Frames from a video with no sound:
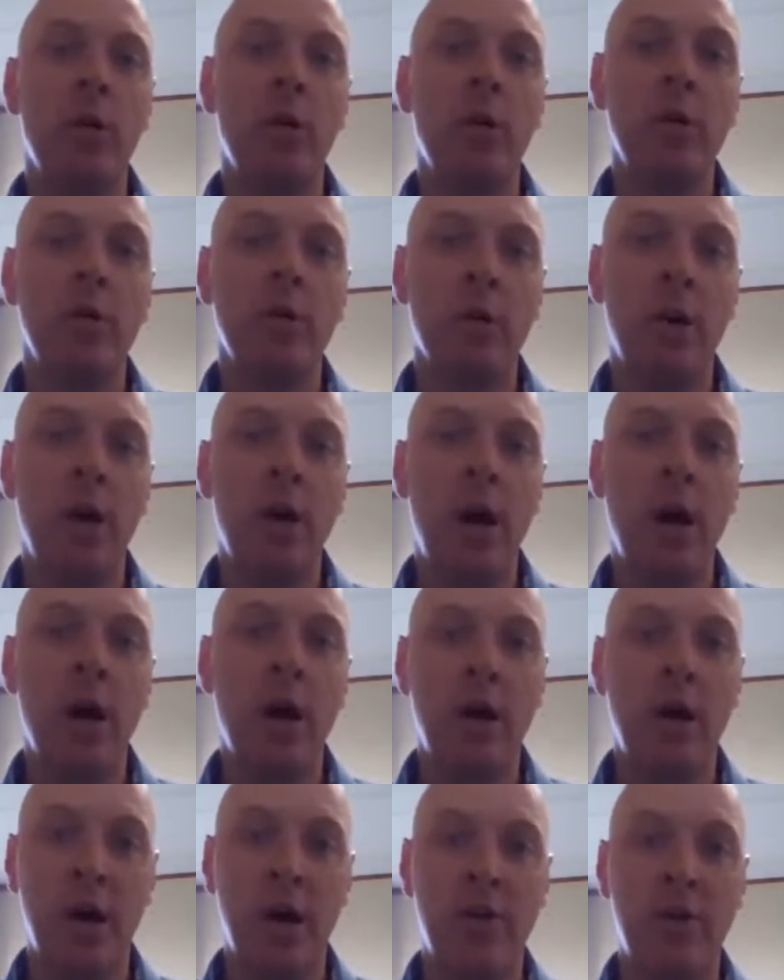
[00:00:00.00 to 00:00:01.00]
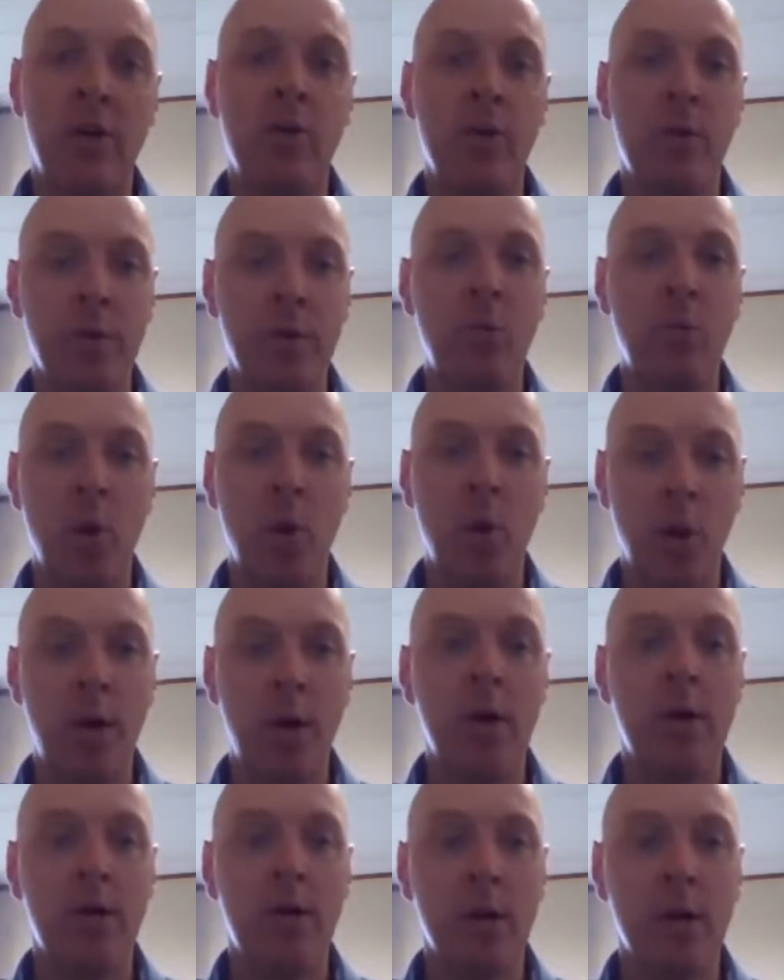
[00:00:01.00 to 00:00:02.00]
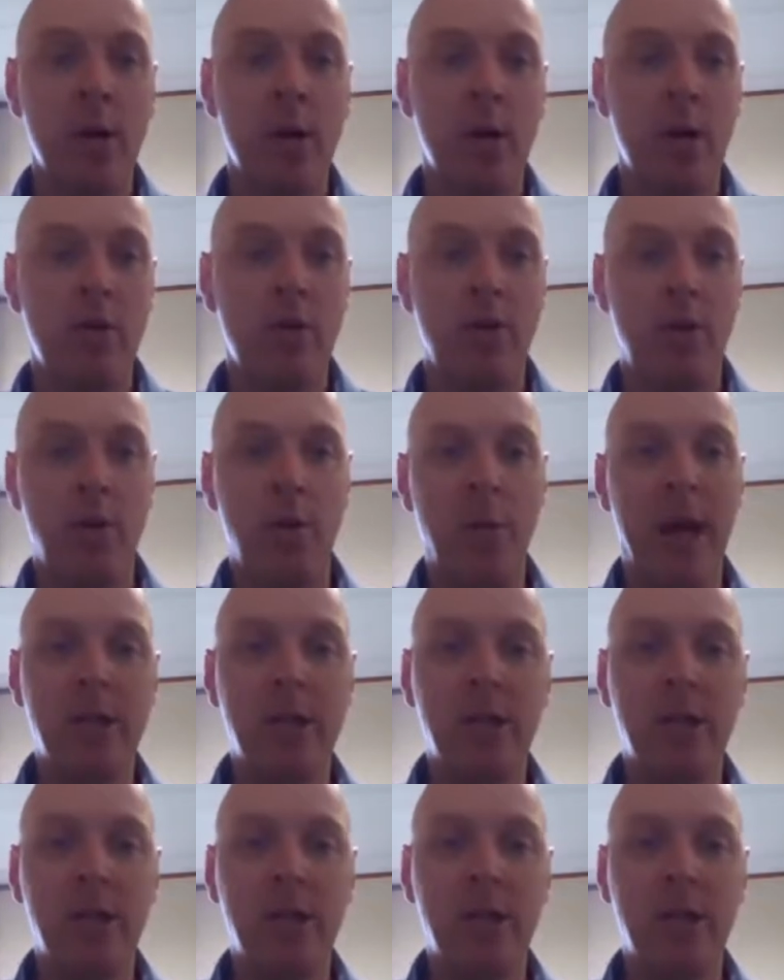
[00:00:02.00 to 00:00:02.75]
will cover room and board for